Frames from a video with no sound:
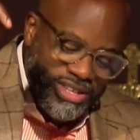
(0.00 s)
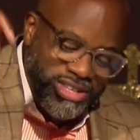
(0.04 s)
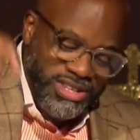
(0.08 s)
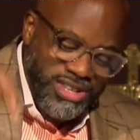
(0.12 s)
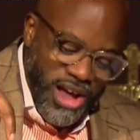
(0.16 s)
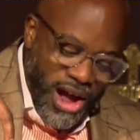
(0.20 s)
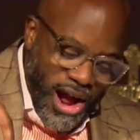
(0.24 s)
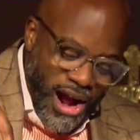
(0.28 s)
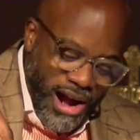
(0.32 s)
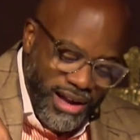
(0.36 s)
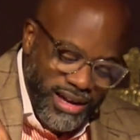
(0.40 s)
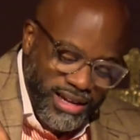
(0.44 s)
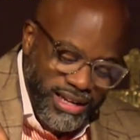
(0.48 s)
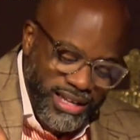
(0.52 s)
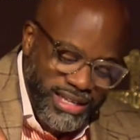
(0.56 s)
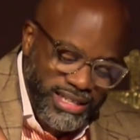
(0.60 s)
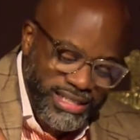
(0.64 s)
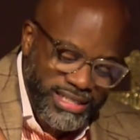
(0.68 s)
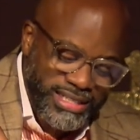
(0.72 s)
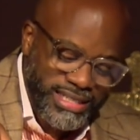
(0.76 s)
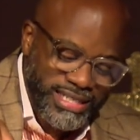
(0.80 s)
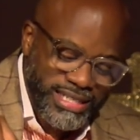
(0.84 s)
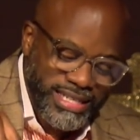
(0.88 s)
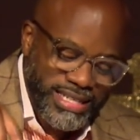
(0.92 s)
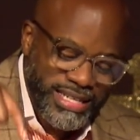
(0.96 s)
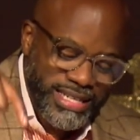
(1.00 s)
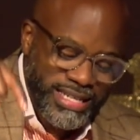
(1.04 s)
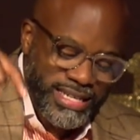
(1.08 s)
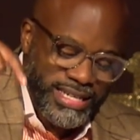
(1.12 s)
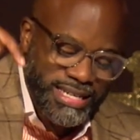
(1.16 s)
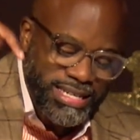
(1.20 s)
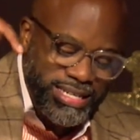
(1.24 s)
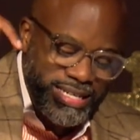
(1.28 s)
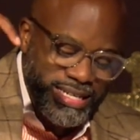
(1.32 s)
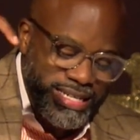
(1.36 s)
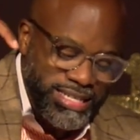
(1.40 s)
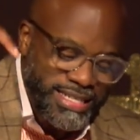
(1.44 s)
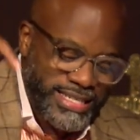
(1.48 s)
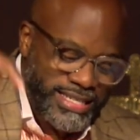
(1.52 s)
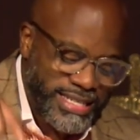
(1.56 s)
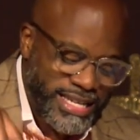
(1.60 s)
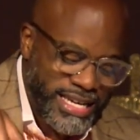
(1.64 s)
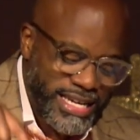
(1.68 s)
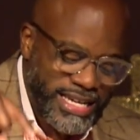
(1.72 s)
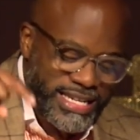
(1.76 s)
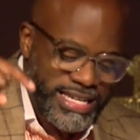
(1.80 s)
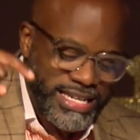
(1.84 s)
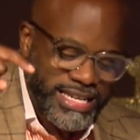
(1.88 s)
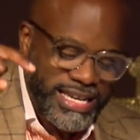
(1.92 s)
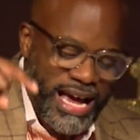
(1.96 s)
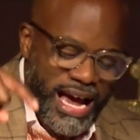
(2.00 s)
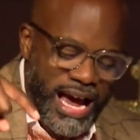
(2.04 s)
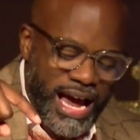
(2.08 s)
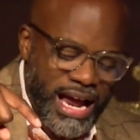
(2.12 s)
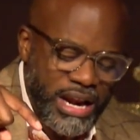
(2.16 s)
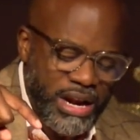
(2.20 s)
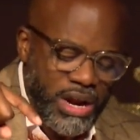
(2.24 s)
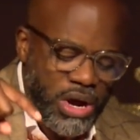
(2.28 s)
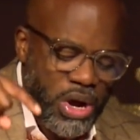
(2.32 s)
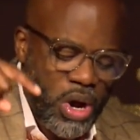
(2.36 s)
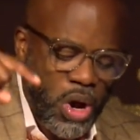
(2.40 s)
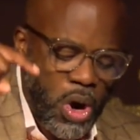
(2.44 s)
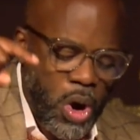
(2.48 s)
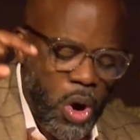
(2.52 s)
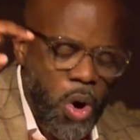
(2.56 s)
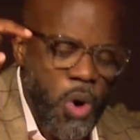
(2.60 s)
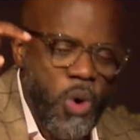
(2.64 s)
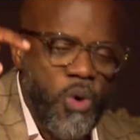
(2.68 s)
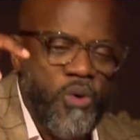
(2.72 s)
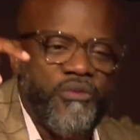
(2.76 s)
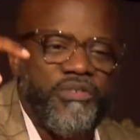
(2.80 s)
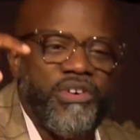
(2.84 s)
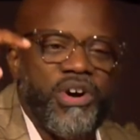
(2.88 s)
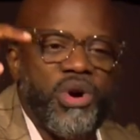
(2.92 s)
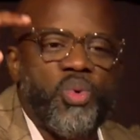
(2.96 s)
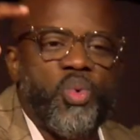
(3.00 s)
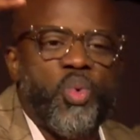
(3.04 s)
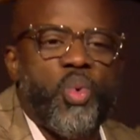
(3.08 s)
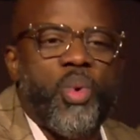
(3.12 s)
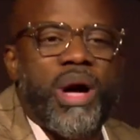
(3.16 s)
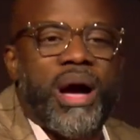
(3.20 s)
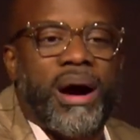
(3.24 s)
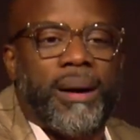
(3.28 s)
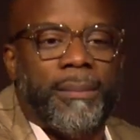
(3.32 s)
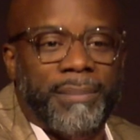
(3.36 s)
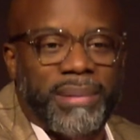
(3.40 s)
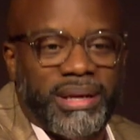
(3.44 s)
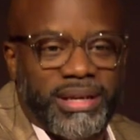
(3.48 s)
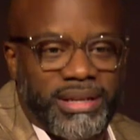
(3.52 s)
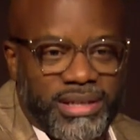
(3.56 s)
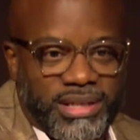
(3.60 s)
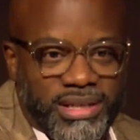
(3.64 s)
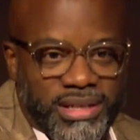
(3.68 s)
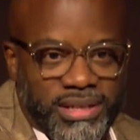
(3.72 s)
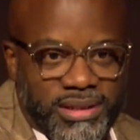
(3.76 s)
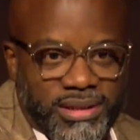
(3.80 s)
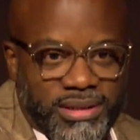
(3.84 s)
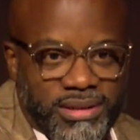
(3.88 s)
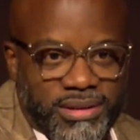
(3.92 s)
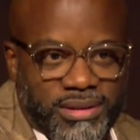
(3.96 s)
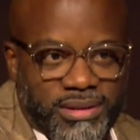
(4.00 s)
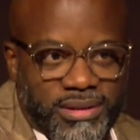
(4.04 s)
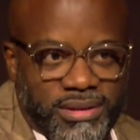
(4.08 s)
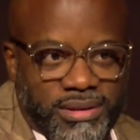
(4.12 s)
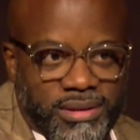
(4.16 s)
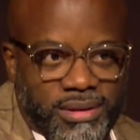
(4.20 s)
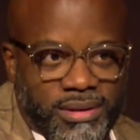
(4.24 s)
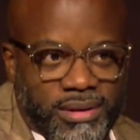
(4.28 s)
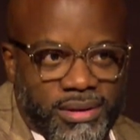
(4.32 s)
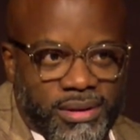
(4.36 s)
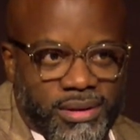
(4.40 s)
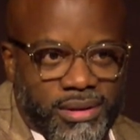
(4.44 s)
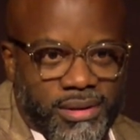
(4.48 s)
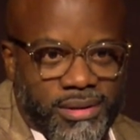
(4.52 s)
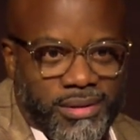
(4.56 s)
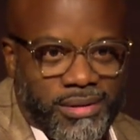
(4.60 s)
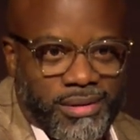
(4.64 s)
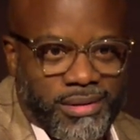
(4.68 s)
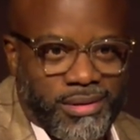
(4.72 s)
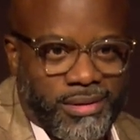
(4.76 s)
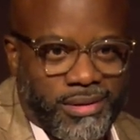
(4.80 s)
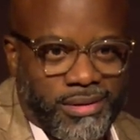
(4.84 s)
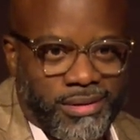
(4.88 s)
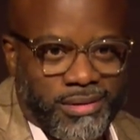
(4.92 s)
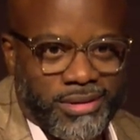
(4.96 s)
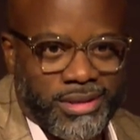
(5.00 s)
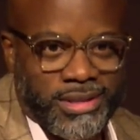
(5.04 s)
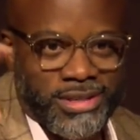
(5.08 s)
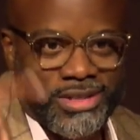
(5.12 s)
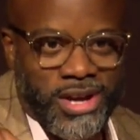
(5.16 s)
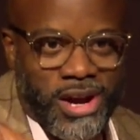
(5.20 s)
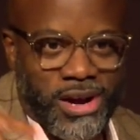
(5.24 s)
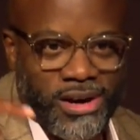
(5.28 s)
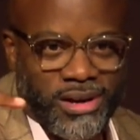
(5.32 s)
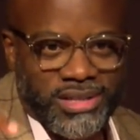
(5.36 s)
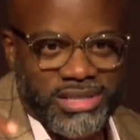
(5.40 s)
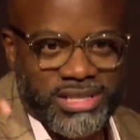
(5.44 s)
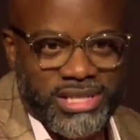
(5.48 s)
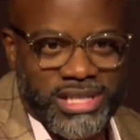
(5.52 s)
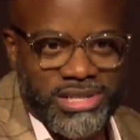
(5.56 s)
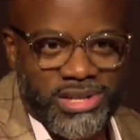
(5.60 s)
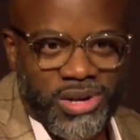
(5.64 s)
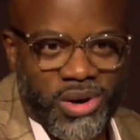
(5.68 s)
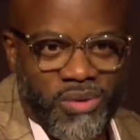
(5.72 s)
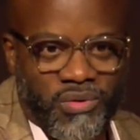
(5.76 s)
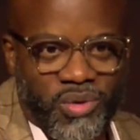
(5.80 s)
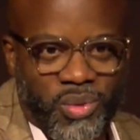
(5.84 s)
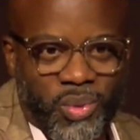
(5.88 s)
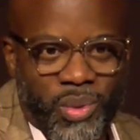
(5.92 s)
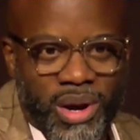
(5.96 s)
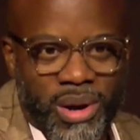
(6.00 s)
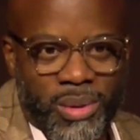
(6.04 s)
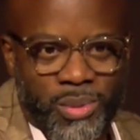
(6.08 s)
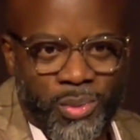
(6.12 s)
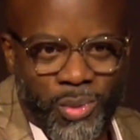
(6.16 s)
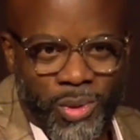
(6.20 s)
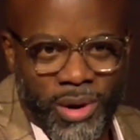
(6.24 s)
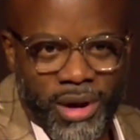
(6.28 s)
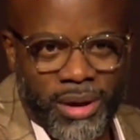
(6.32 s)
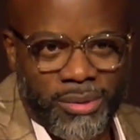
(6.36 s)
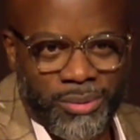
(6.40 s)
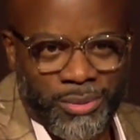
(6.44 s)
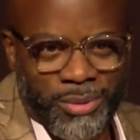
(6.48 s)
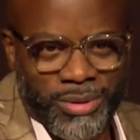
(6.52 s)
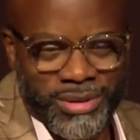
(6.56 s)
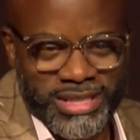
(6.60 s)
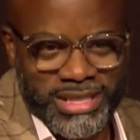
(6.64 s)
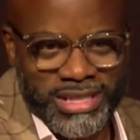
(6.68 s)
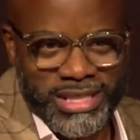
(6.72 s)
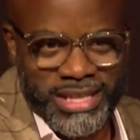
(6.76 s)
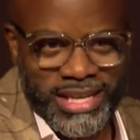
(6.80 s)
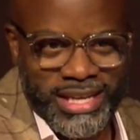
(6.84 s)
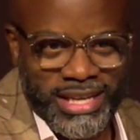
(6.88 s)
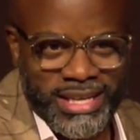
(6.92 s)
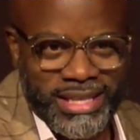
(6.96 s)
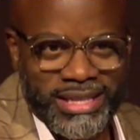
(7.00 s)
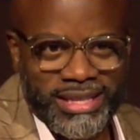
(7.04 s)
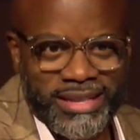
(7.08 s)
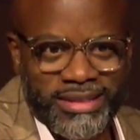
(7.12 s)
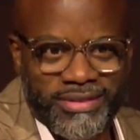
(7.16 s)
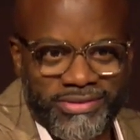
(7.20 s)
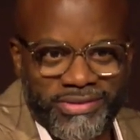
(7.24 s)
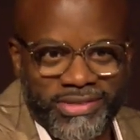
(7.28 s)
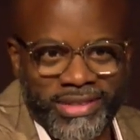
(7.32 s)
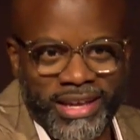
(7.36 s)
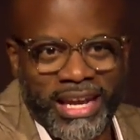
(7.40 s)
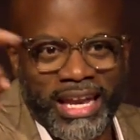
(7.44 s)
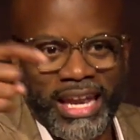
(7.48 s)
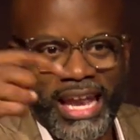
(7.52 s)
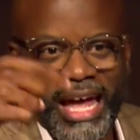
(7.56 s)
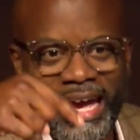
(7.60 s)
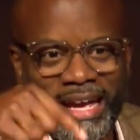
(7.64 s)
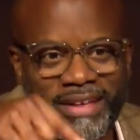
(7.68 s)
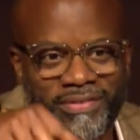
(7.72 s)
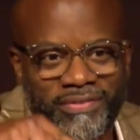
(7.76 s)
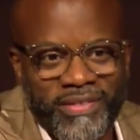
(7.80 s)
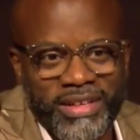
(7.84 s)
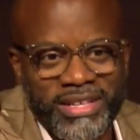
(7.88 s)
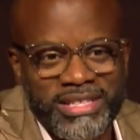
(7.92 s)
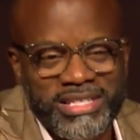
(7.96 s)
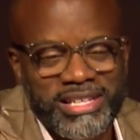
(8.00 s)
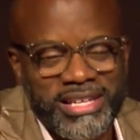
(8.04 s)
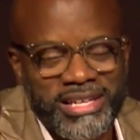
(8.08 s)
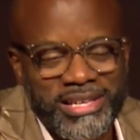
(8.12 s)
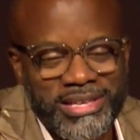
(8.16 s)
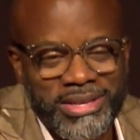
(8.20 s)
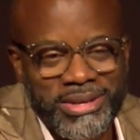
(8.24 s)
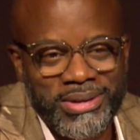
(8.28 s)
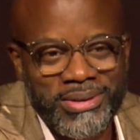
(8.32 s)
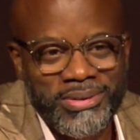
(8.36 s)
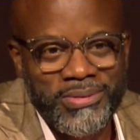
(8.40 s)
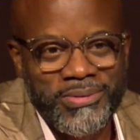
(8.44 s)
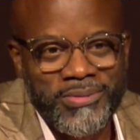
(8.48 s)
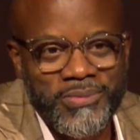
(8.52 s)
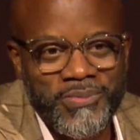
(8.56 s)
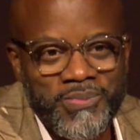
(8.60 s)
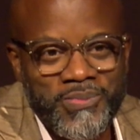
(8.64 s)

the darkness did not overwhelm it. The darkness didn't overwhelm what? What's the it? The light that's in you.